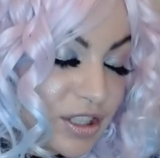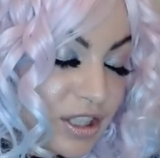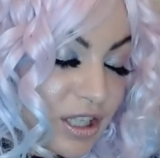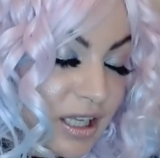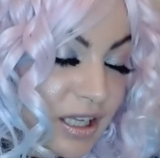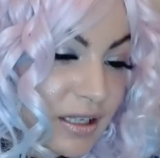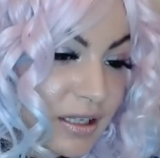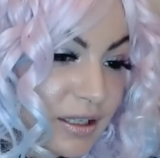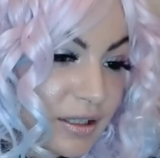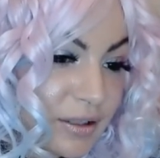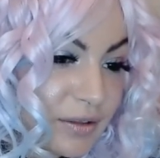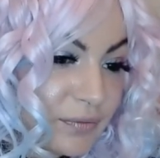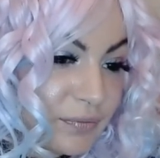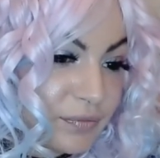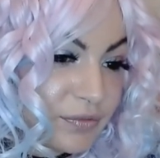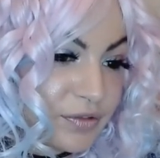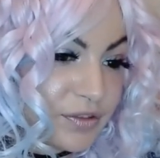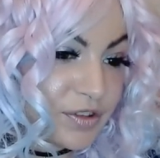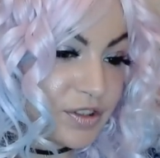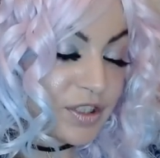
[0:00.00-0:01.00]
like,
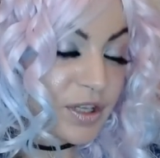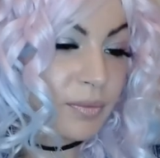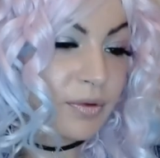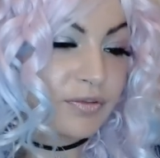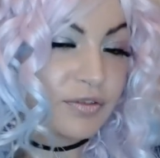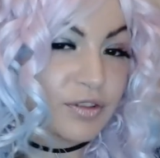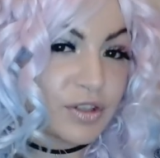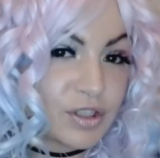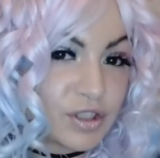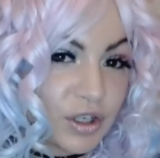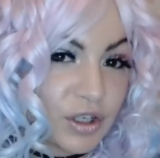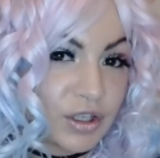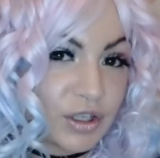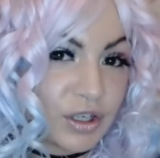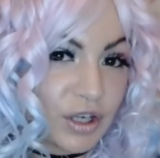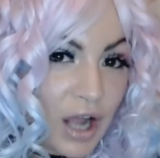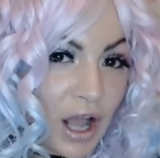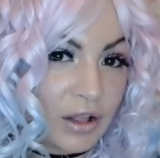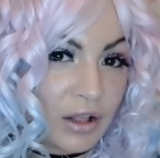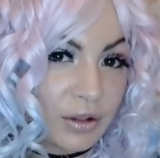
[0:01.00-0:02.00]
some of the darker
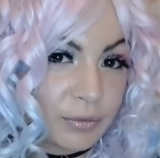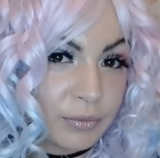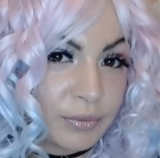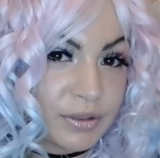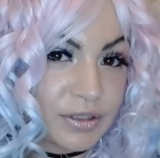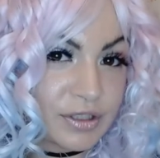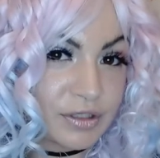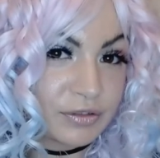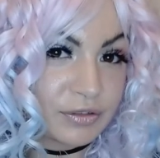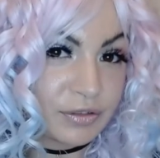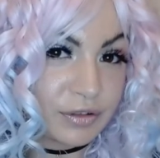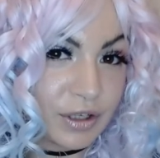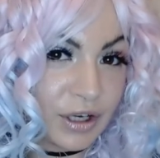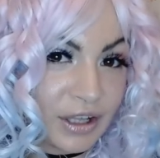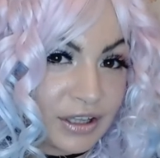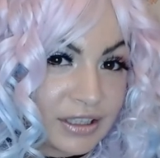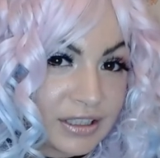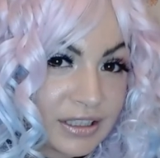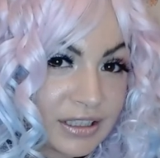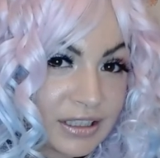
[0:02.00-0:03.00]
elements of
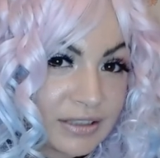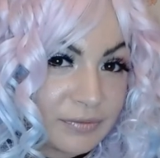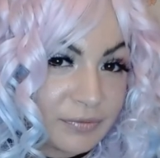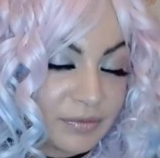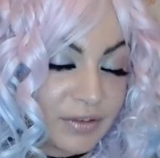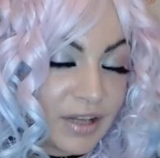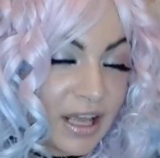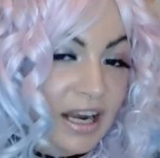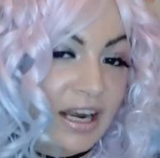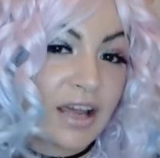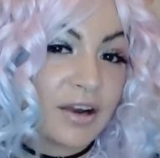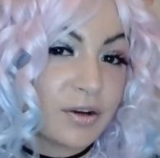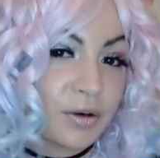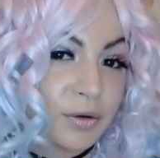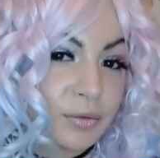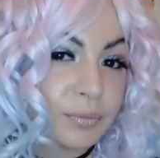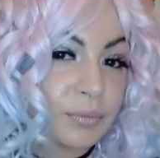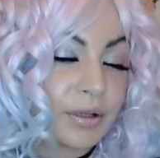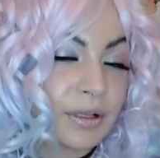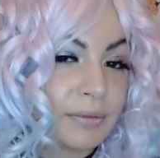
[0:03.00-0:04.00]
reality, and I
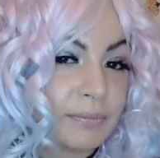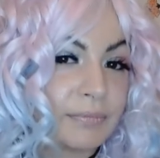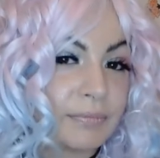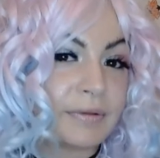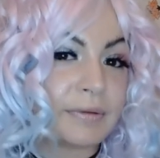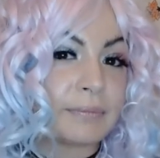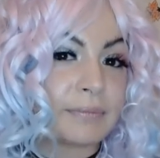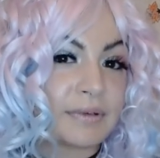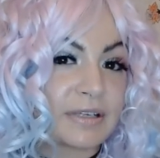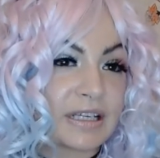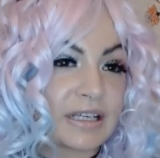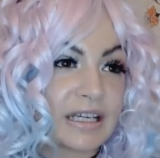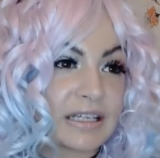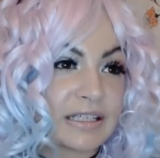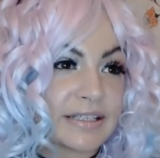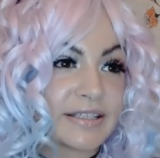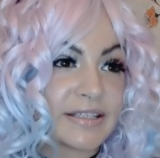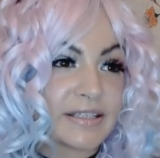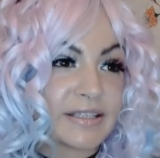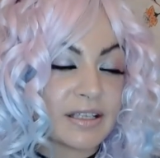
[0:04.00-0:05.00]
don't blame them,
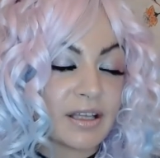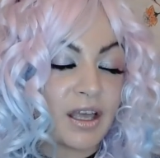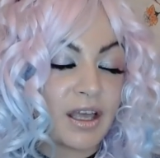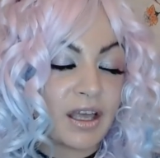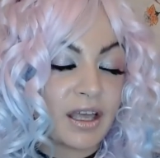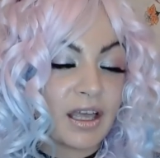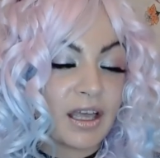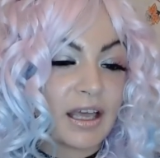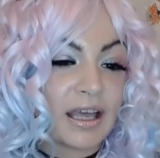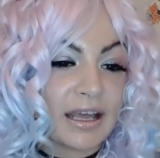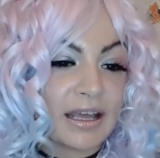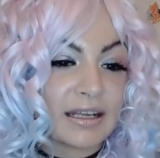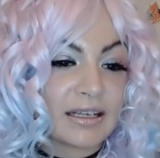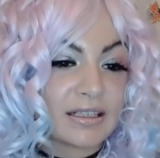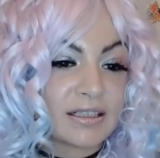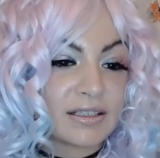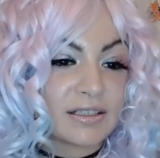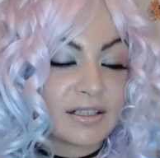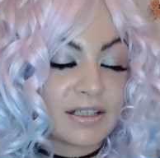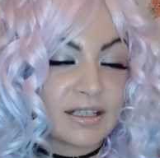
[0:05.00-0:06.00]
because
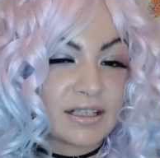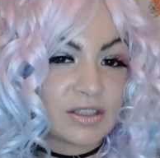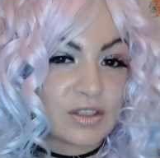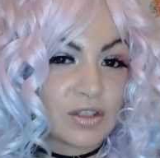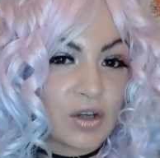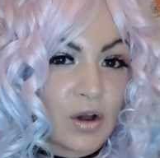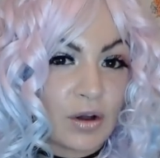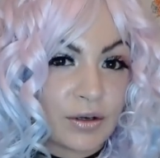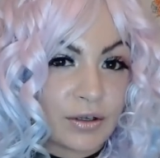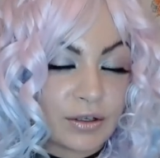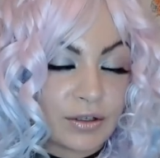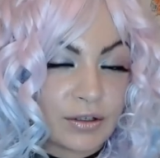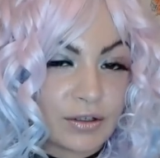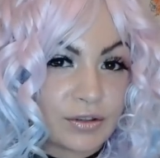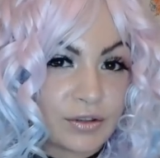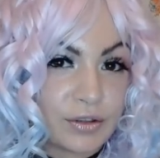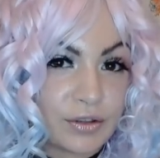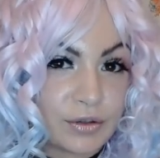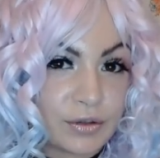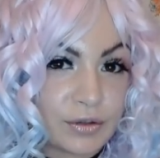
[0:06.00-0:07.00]
it's hard
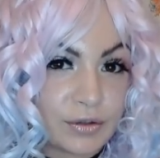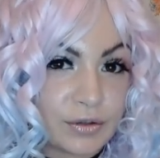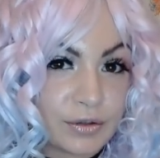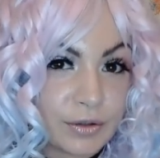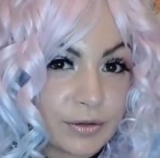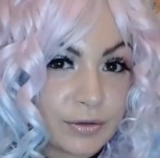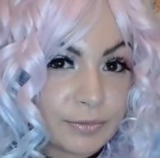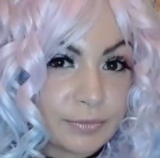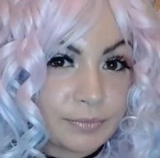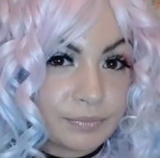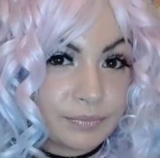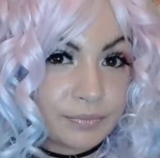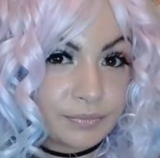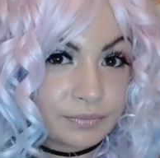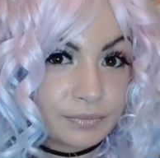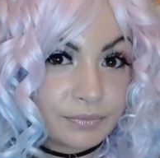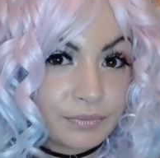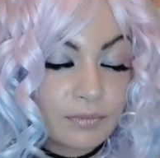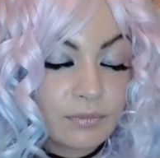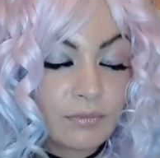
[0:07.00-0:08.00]
to do so.
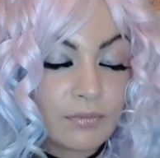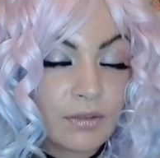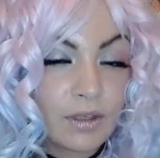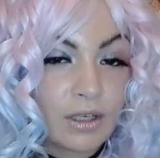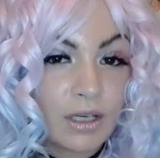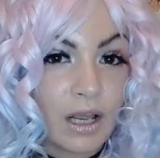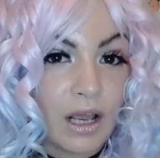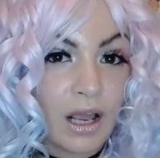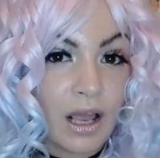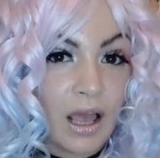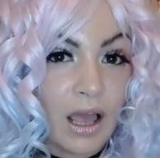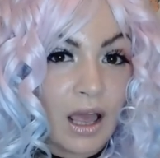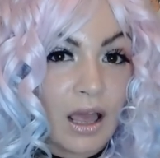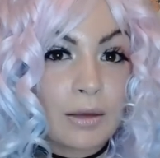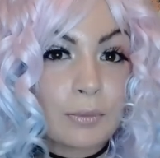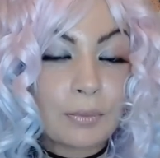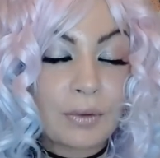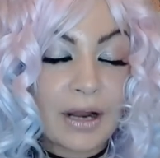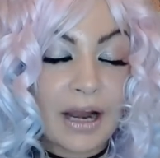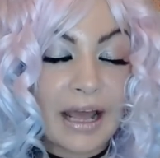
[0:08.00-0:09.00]

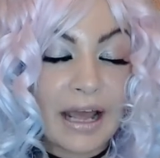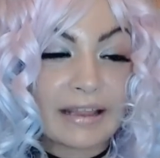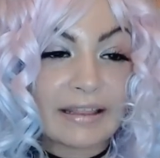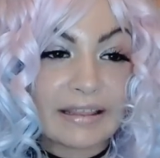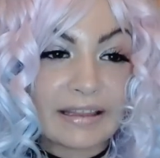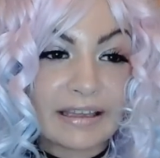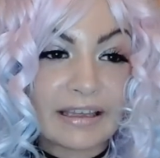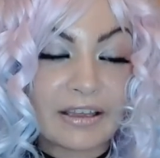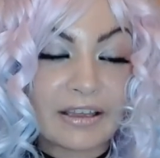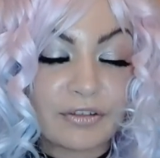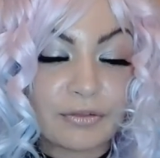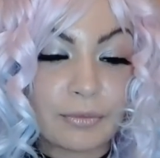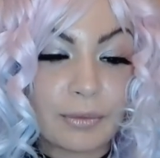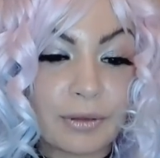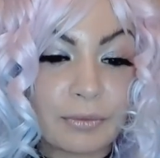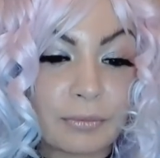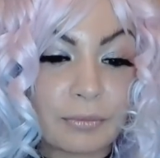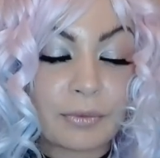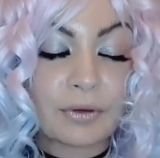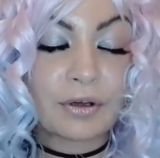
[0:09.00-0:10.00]
But I think if
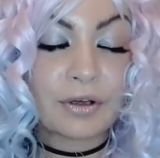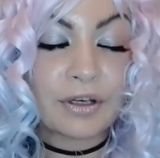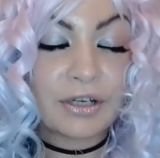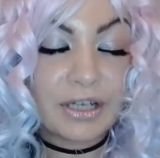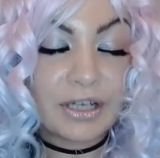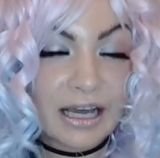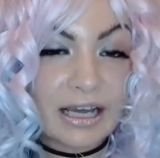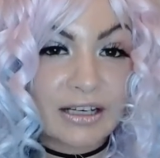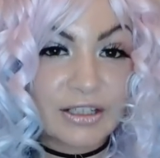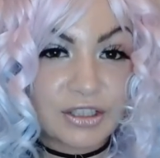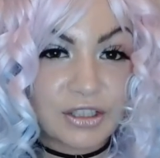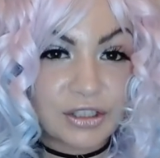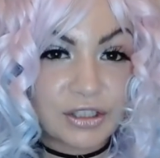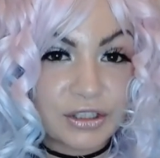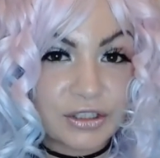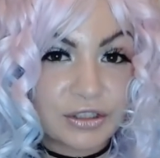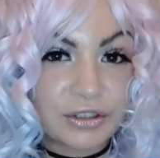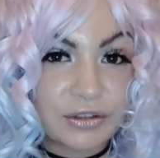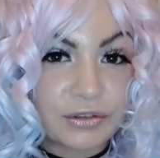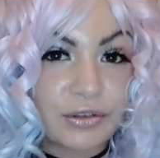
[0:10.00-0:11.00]
people could
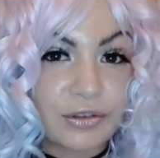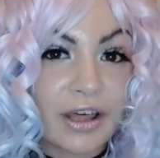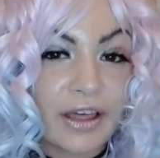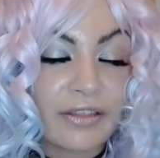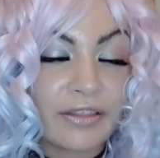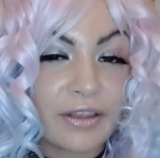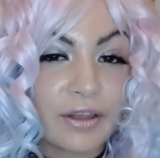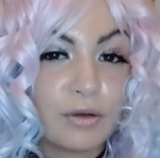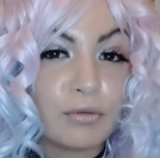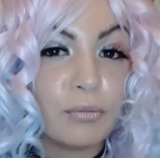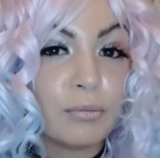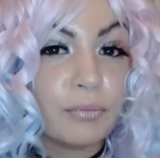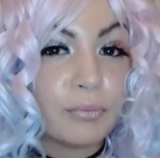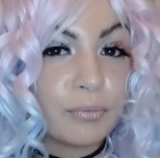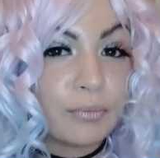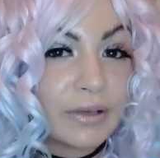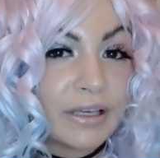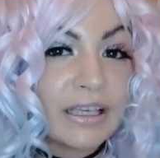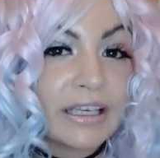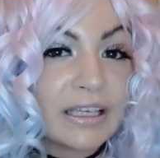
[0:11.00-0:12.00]
actually do that, then
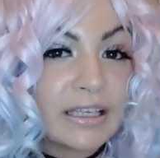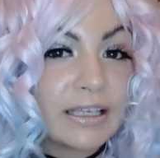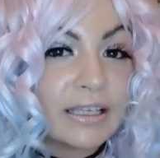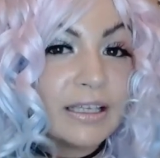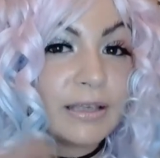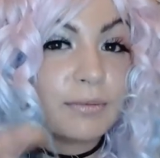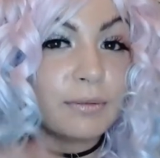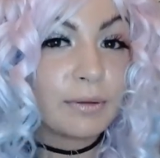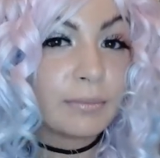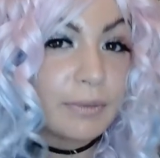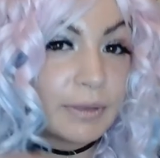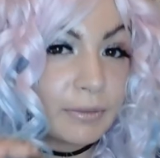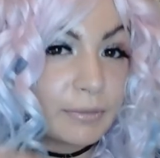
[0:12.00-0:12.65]
maybe